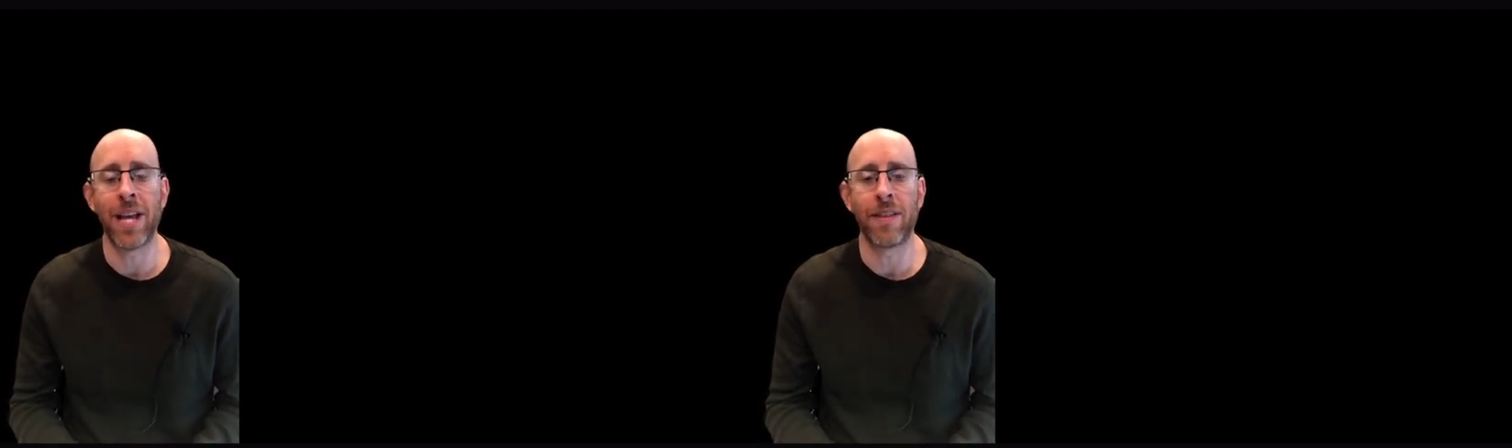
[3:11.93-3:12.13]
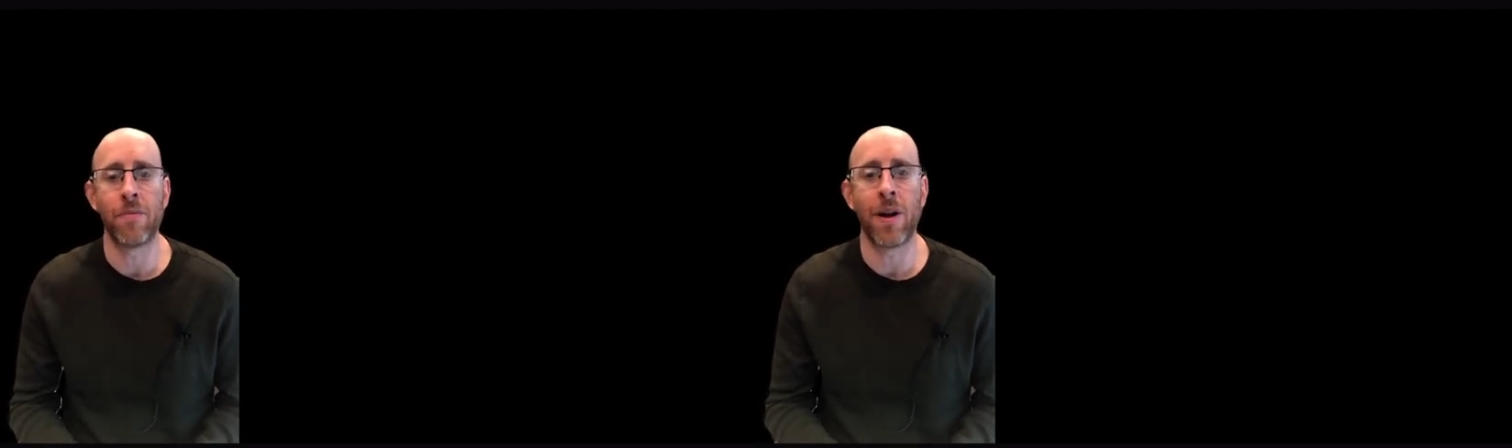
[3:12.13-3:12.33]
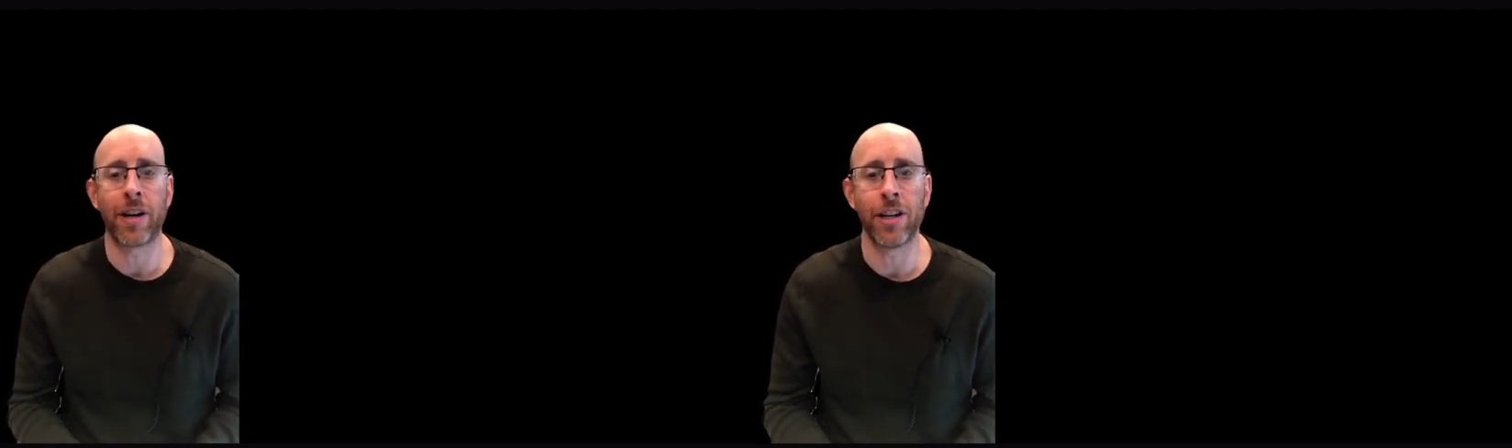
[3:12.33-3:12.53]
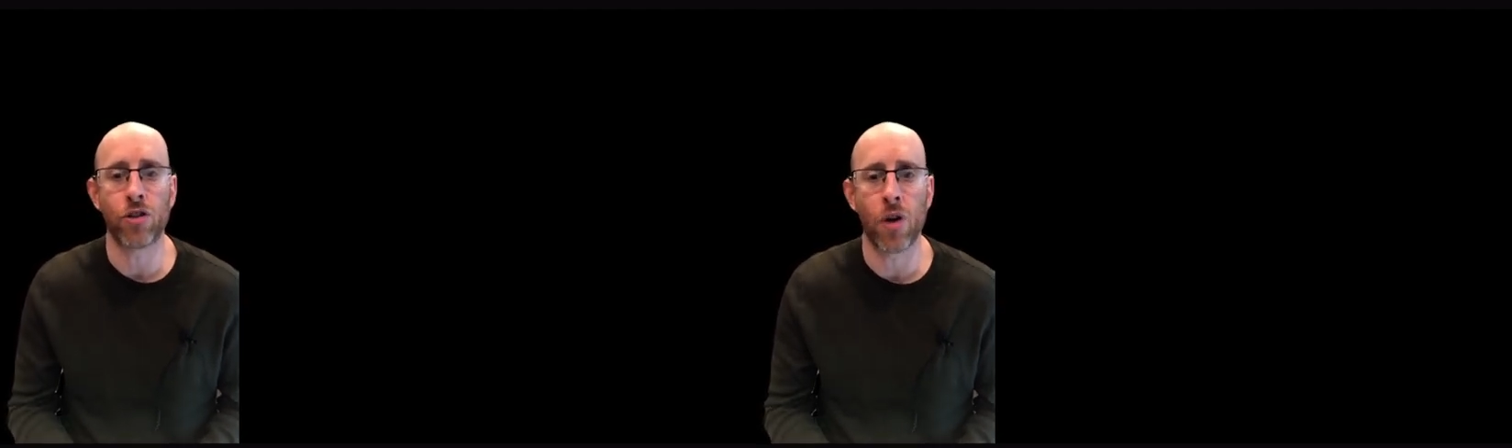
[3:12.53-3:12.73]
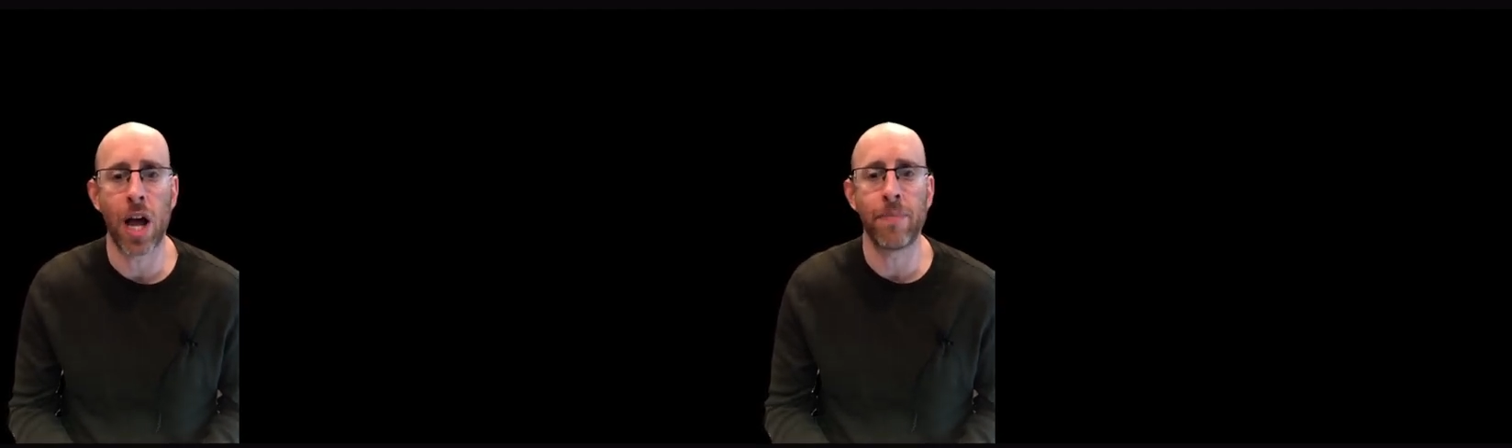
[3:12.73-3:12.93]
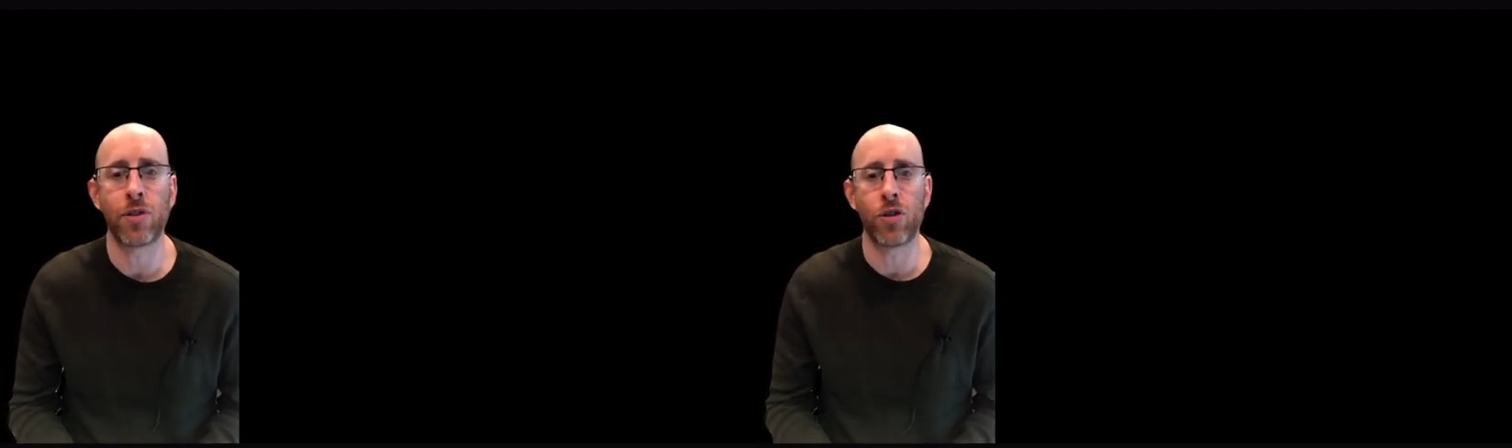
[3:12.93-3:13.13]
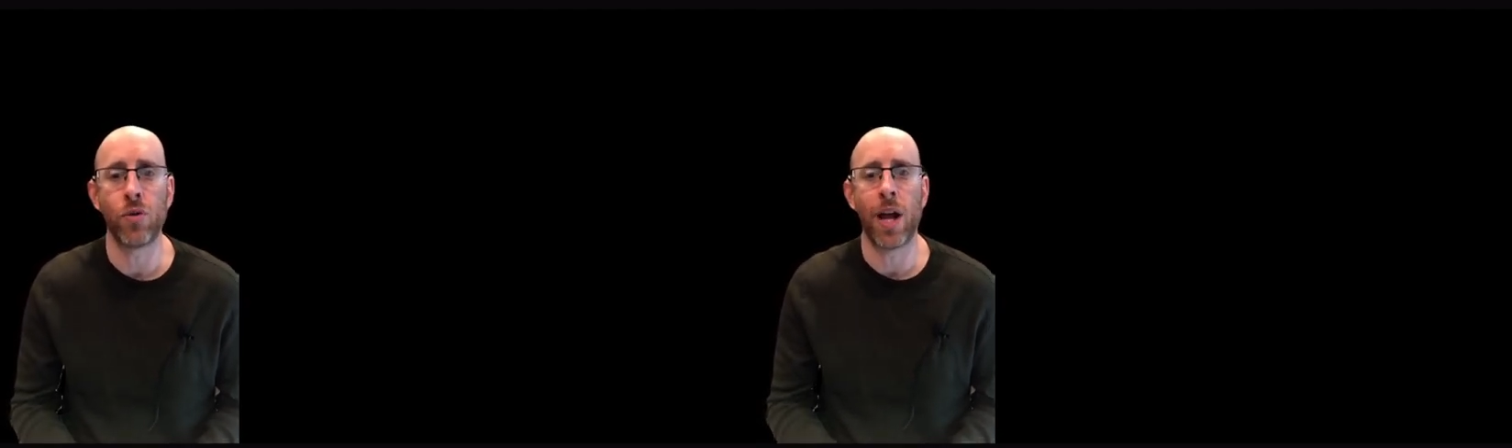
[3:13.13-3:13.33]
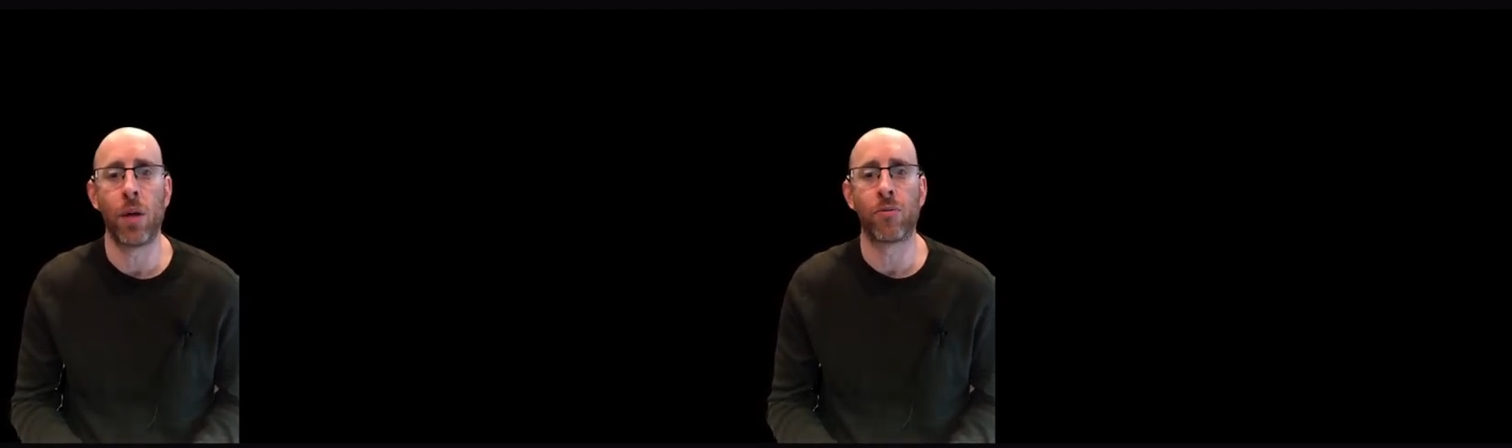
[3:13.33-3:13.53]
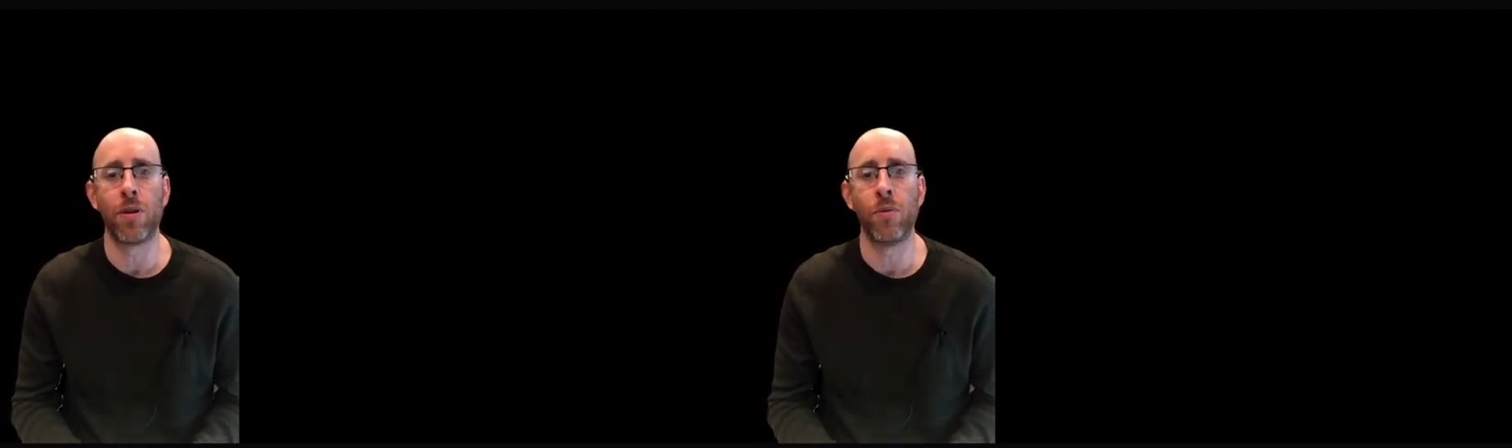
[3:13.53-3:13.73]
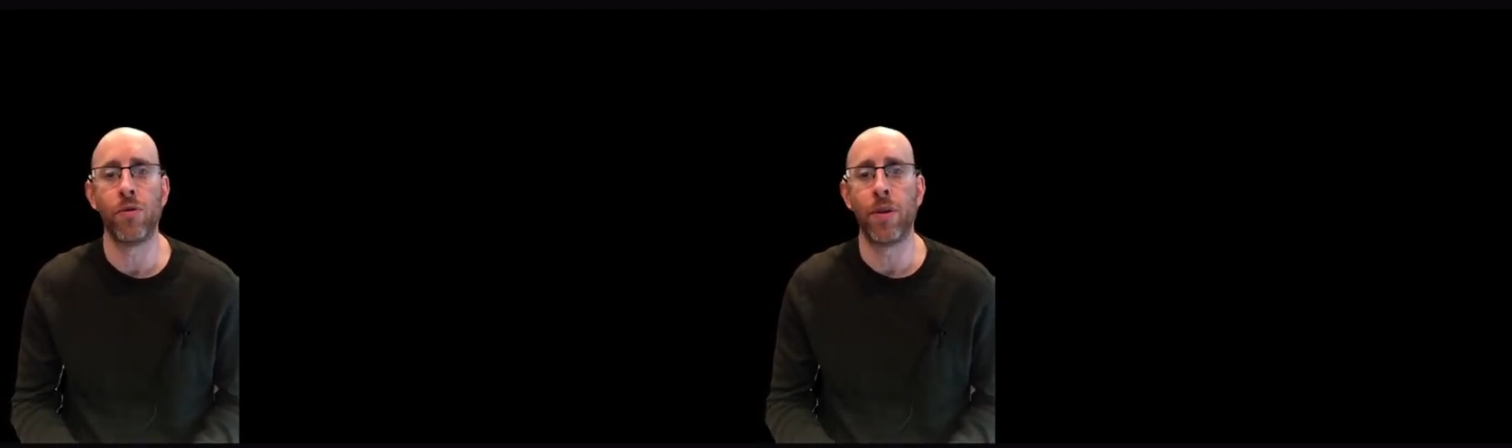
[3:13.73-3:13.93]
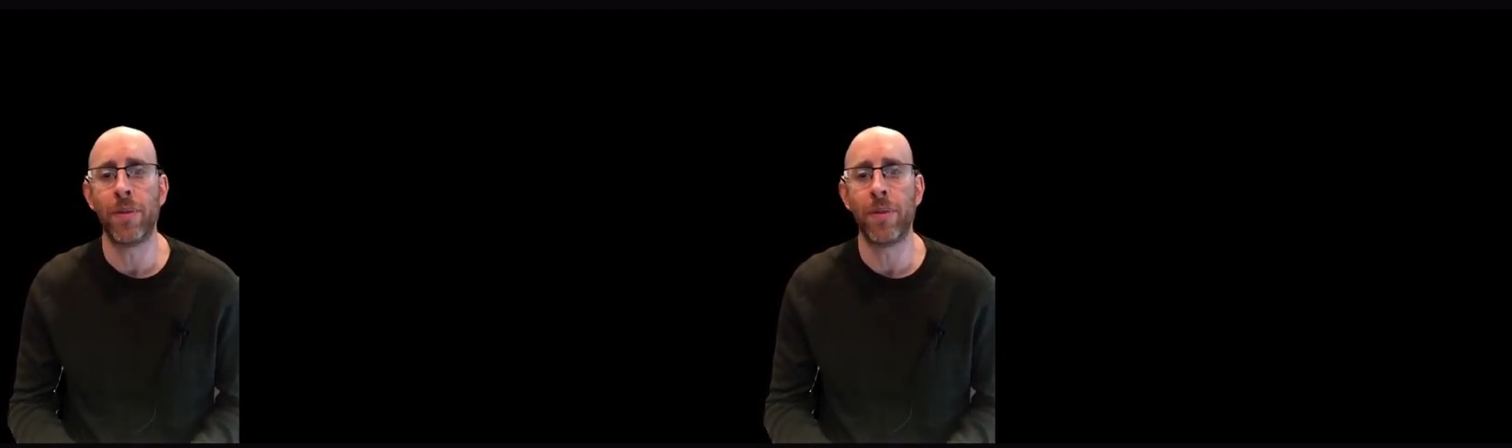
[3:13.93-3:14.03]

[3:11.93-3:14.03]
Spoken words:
Native American tribes to help remove the